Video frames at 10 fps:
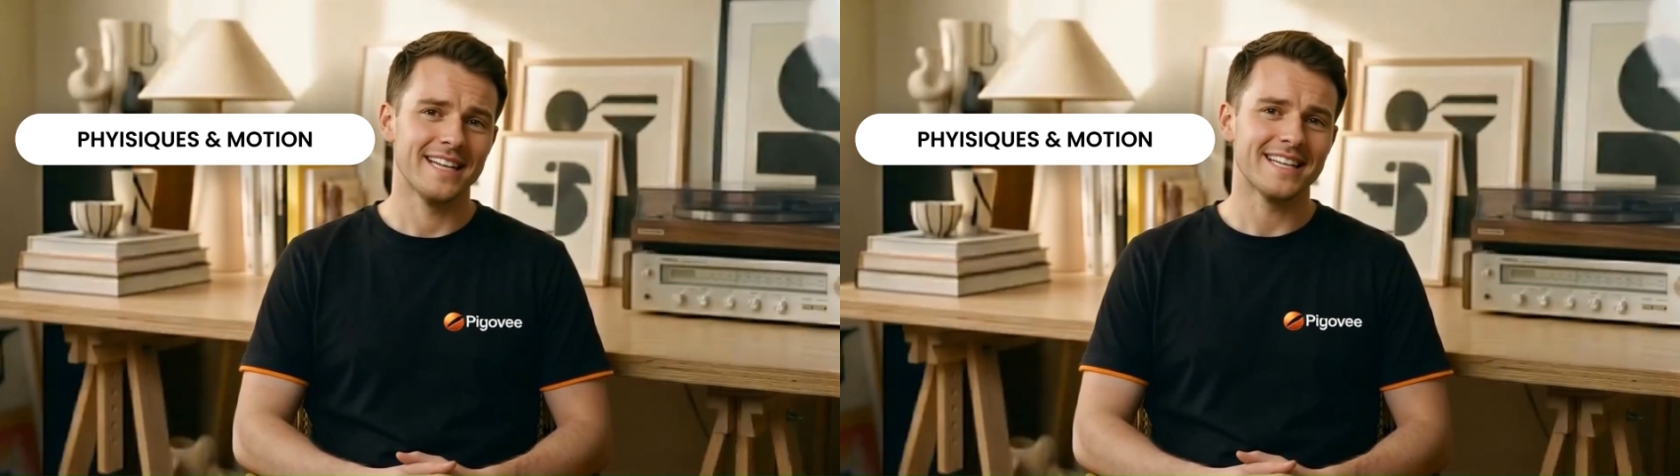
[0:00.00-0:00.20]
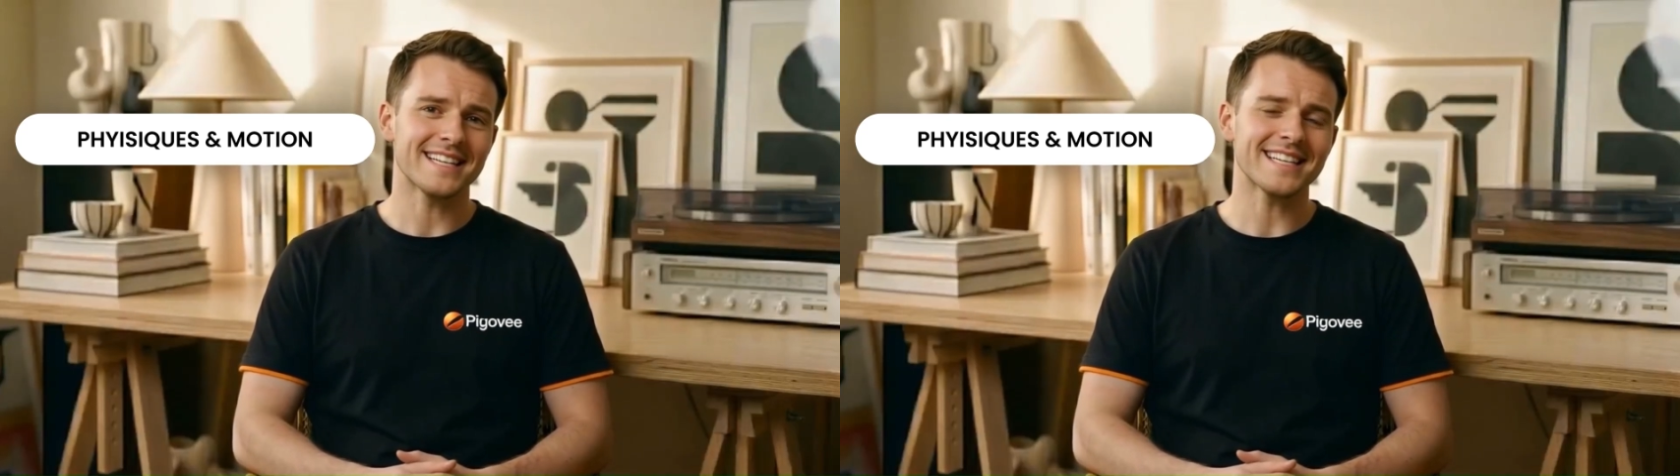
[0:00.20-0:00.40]

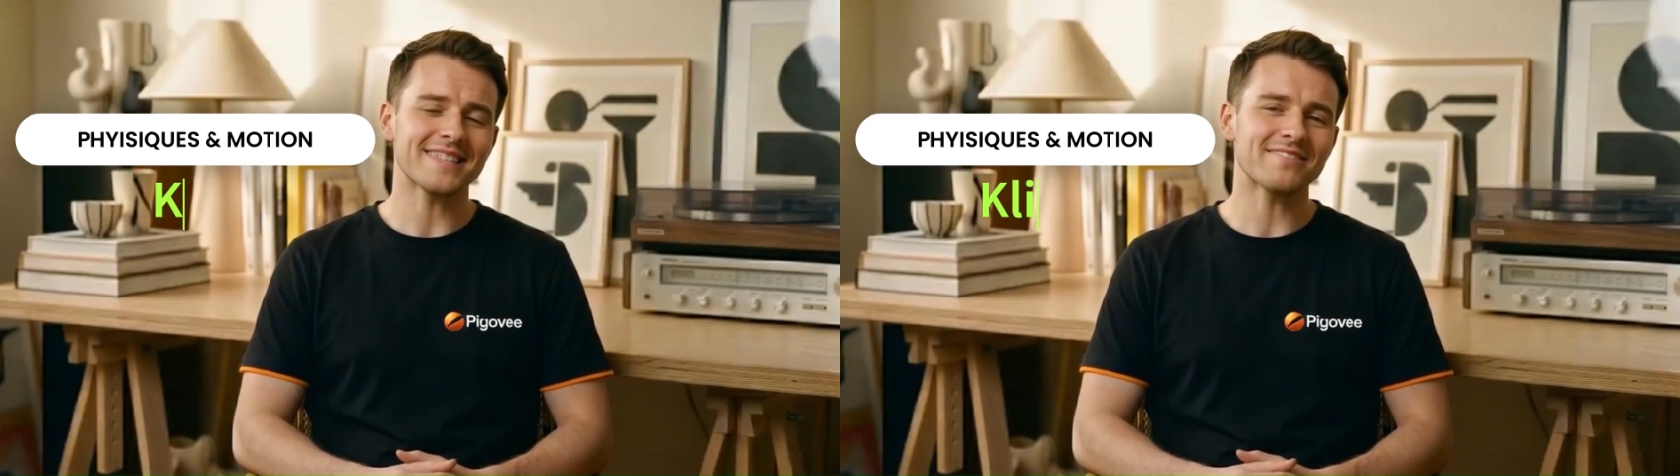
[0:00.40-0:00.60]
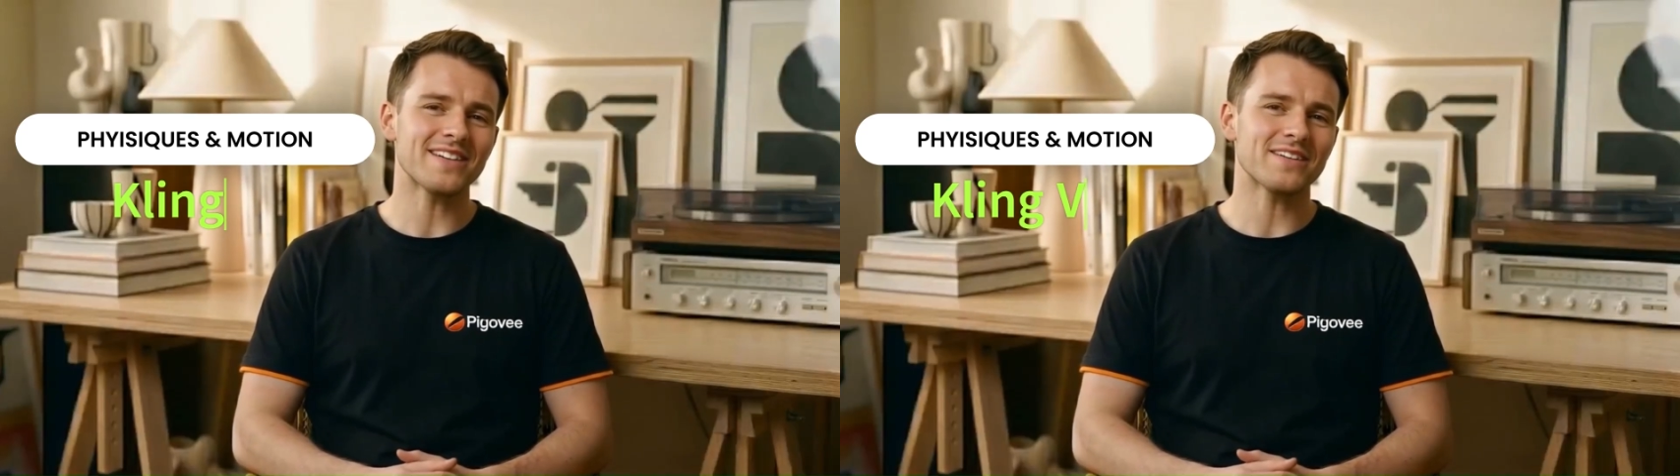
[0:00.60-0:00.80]

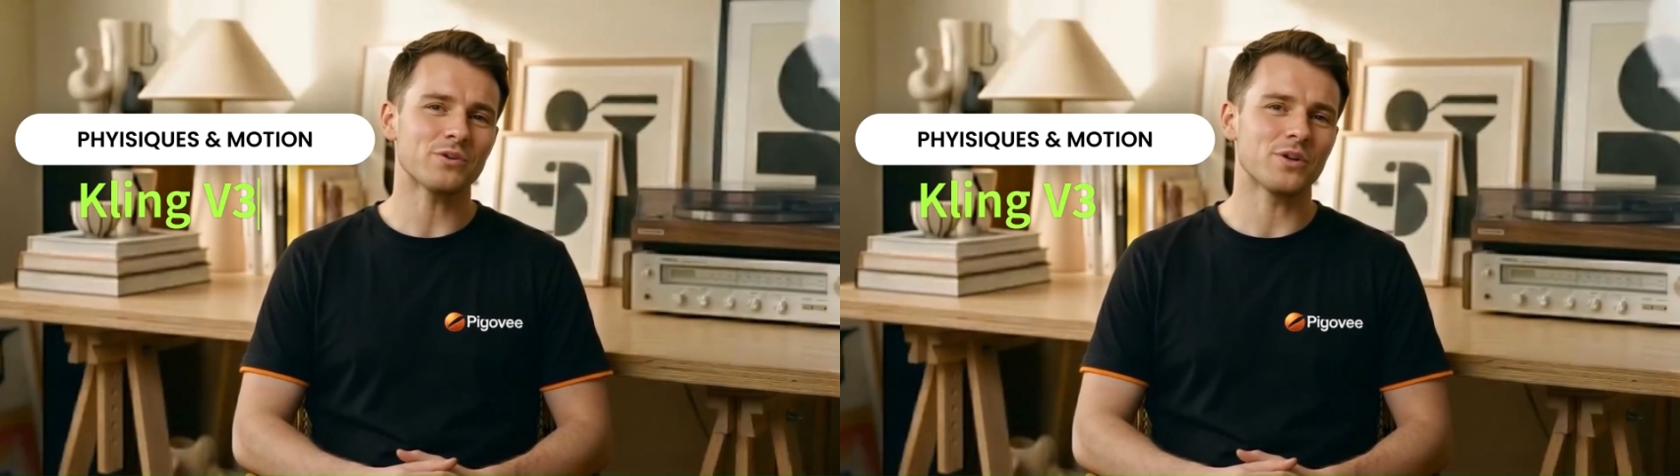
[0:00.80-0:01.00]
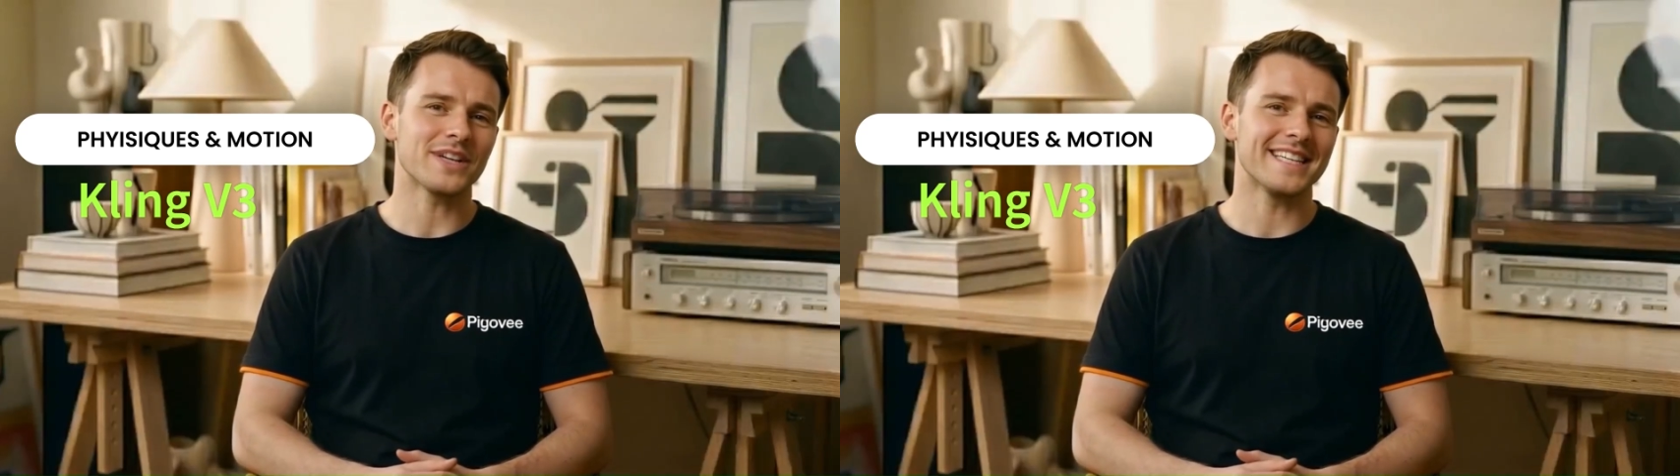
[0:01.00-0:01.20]
Kling
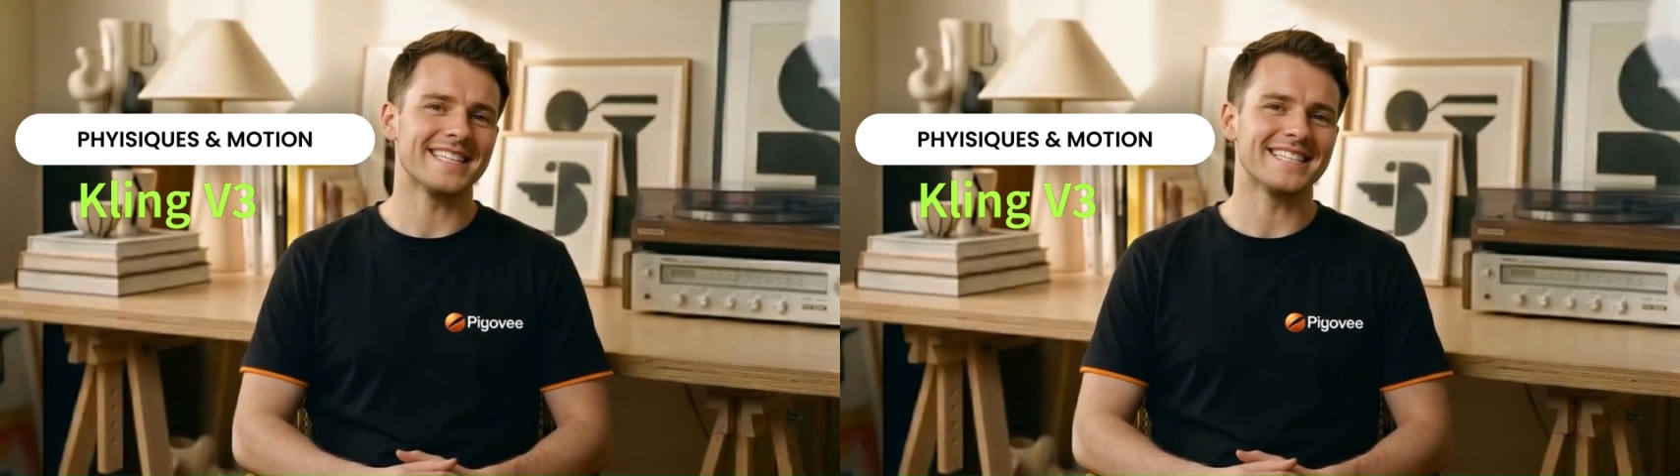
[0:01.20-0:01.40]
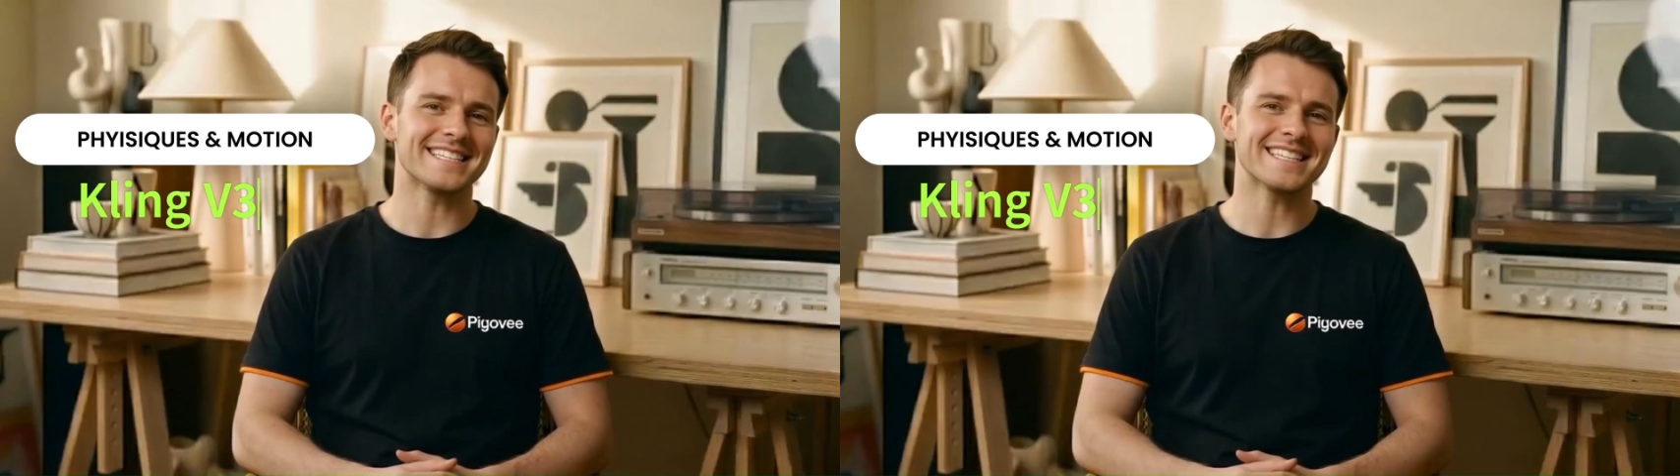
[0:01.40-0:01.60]
V3
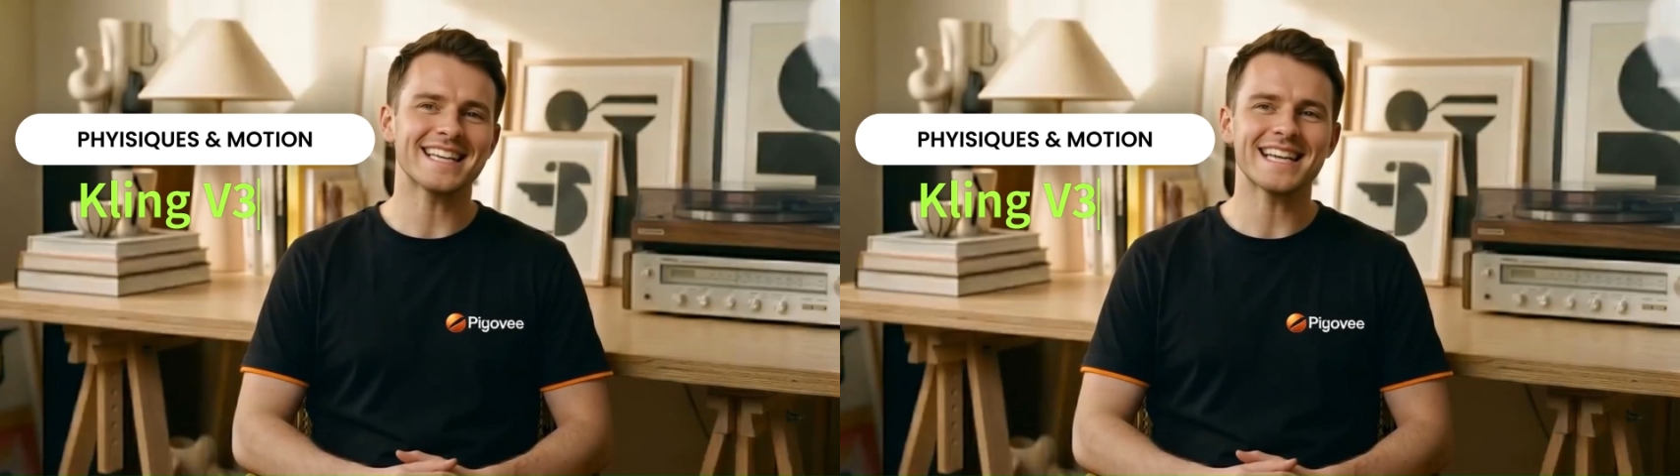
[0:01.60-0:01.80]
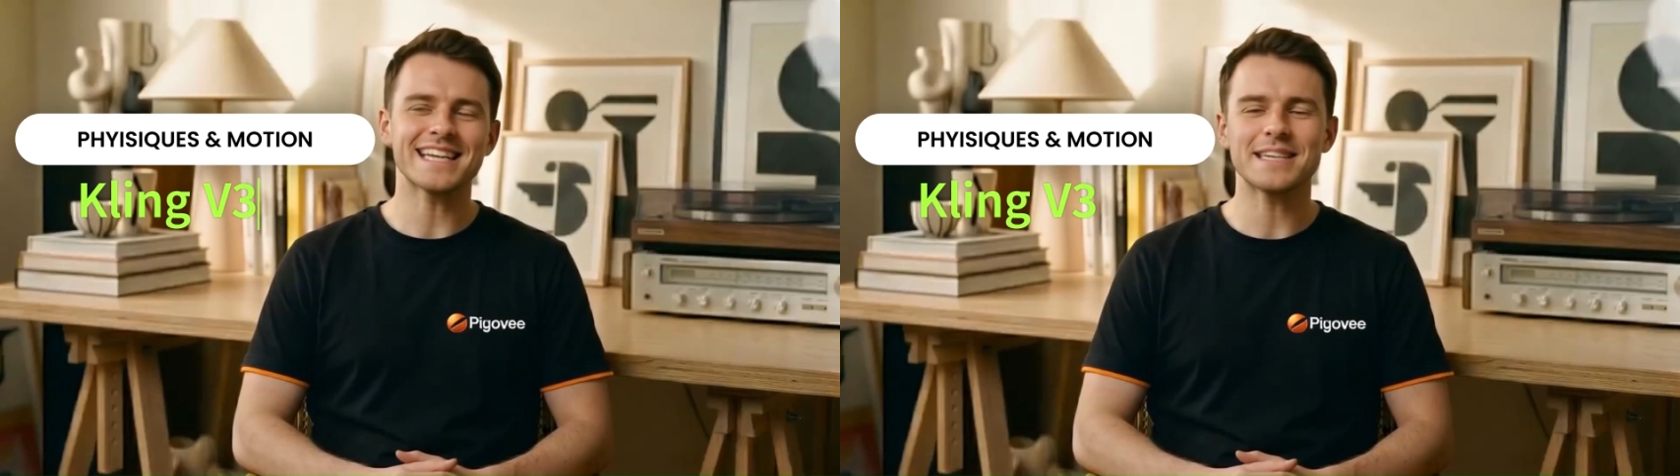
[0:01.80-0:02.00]
is
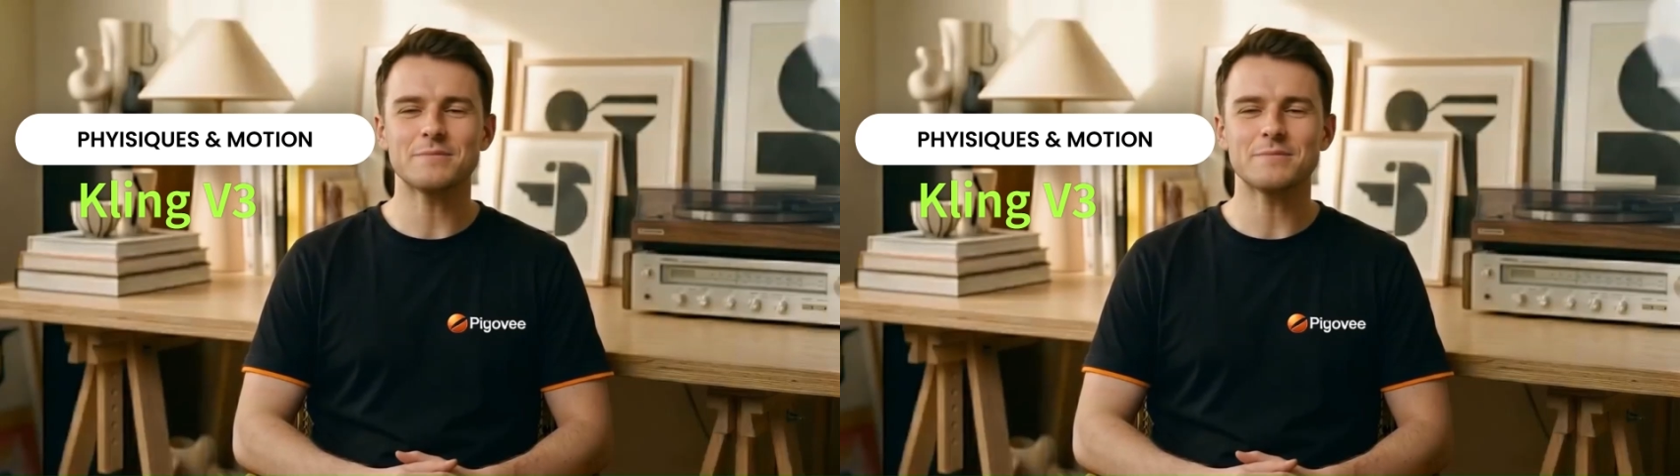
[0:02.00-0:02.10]
slightly